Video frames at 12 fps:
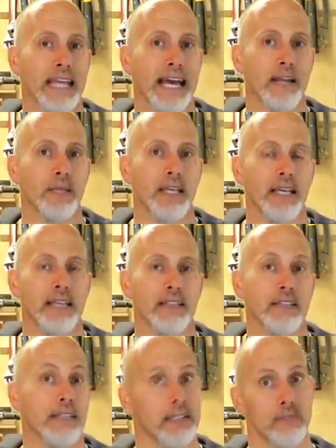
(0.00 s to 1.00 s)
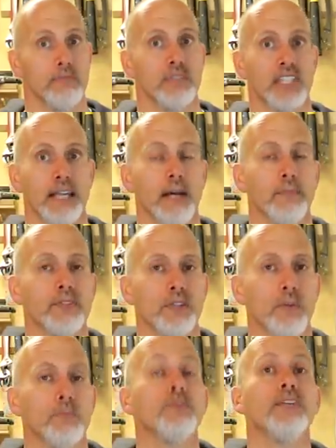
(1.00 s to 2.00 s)
Academy and can sign up.
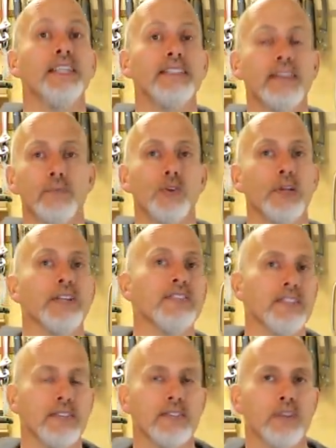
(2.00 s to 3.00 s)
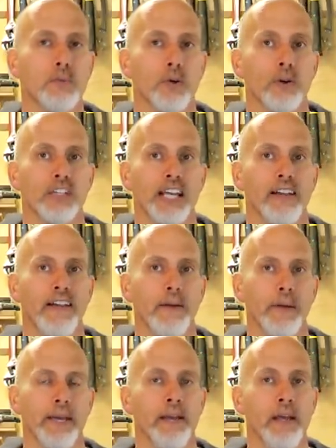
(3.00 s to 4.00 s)
So please come join us and support our channel
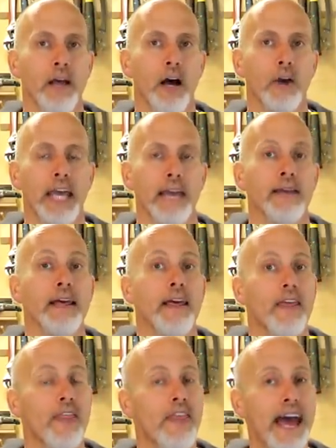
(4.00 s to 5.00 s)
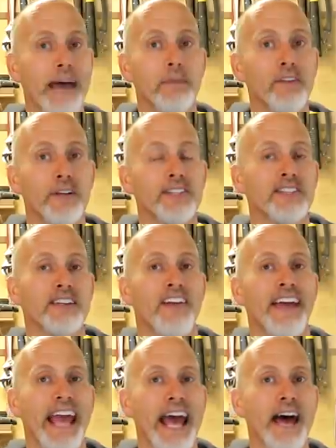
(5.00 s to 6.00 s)
that way. Okay, that, my friends, is
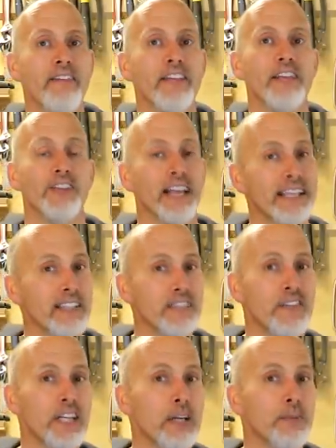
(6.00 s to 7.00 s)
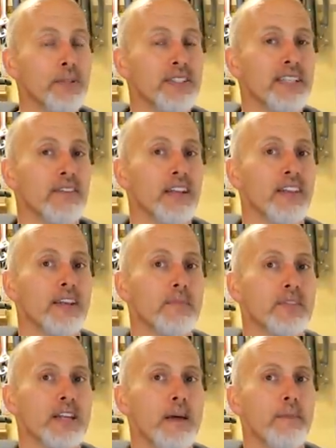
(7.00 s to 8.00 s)
all I have. If you like this video, please give it a
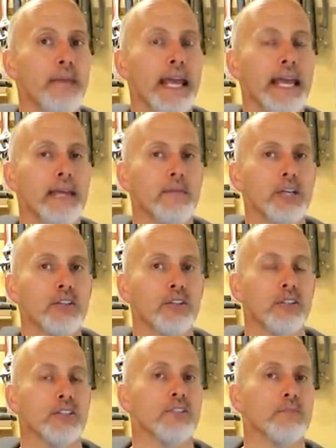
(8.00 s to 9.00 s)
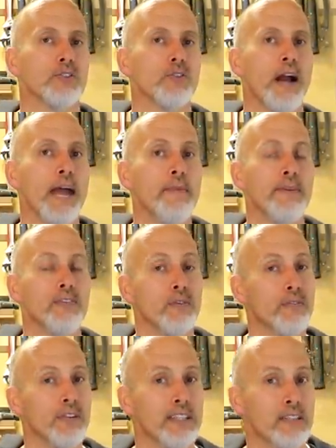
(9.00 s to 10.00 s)
thumbs up and make sure you subscribe.
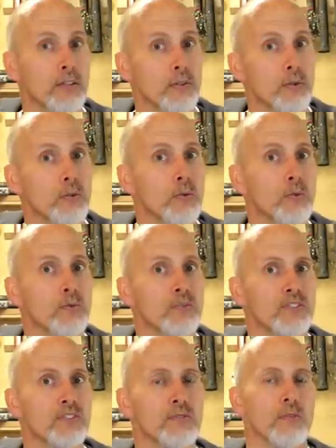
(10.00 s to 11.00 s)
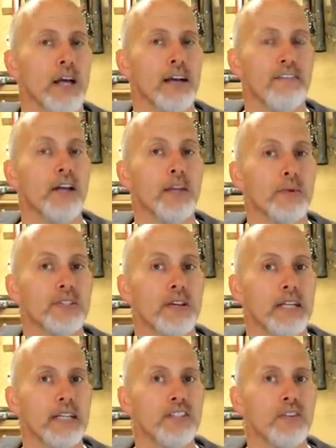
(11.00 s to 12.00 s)
Don't forget to go uh, follow us
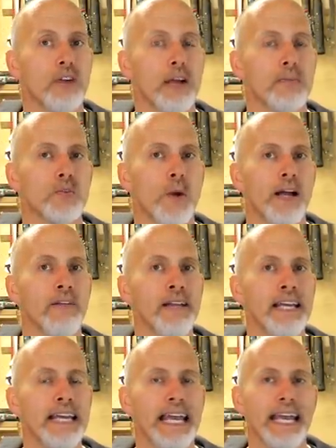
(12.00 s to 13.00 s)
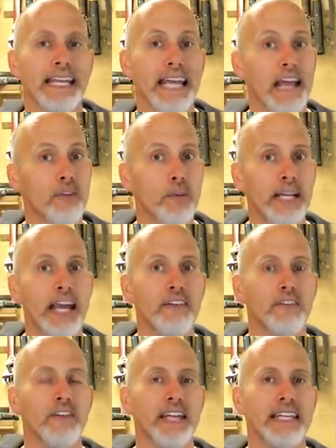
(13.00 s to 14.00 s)
on Instagram as well. And everybody
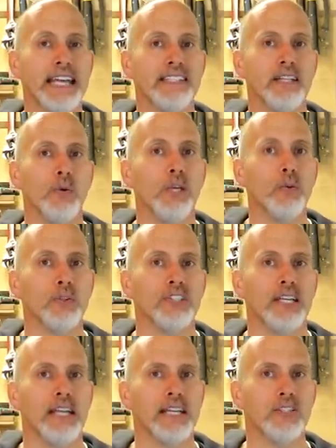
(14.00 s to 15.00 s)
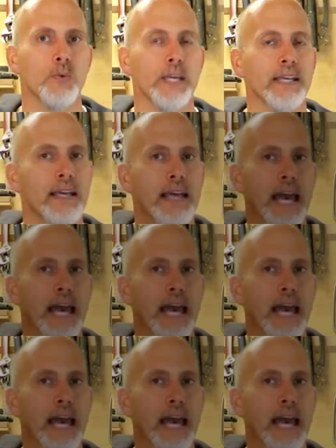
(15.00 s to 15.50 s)
have a fantastic week. We'll see you next week.